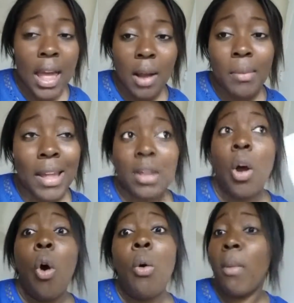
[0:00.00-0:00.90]
And I'm like,
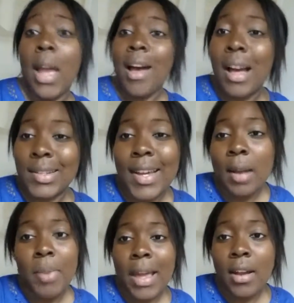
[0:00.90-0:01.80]
oh my gosh, I
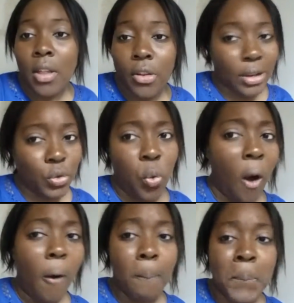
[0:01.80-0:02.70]
got to pay another like
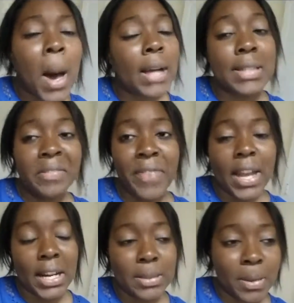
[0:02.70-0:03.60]
$12 at
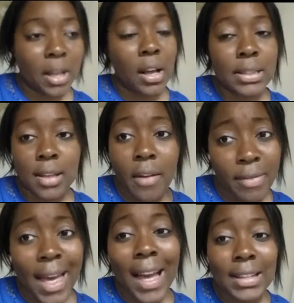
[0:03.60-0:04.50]
FedEx because
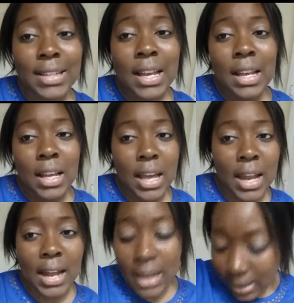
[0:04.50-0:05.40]
of that, and I